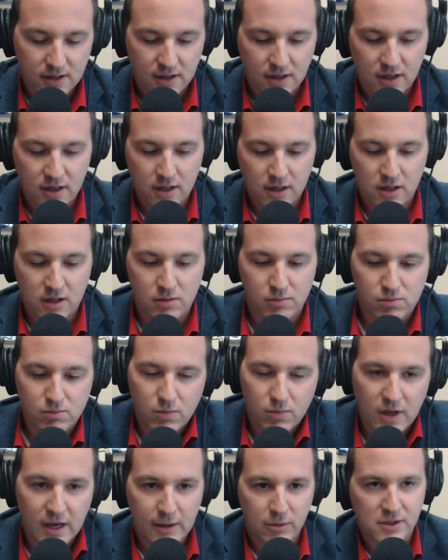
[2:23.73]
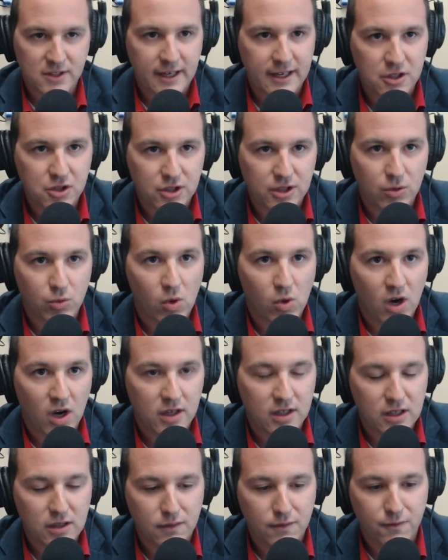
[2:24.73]
I was actually
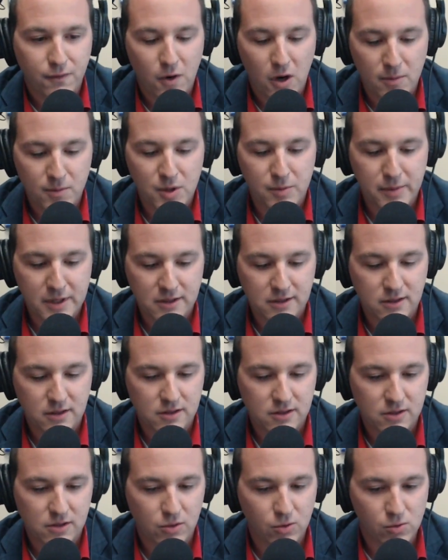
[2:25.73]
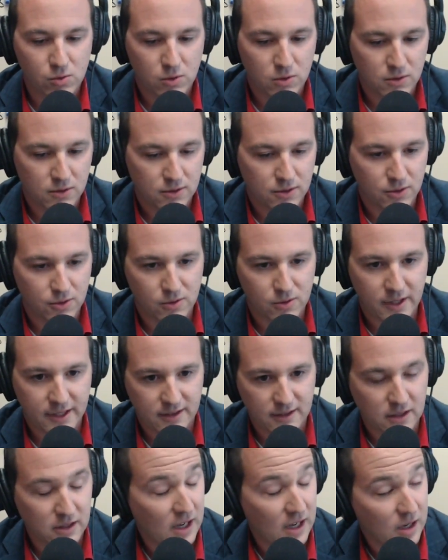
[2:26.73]
walking from the business school to like
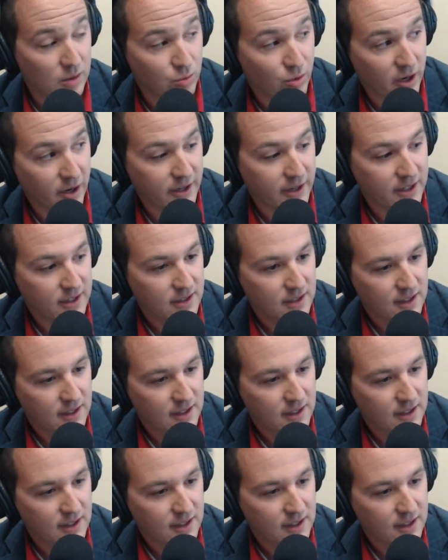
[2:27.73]
the library,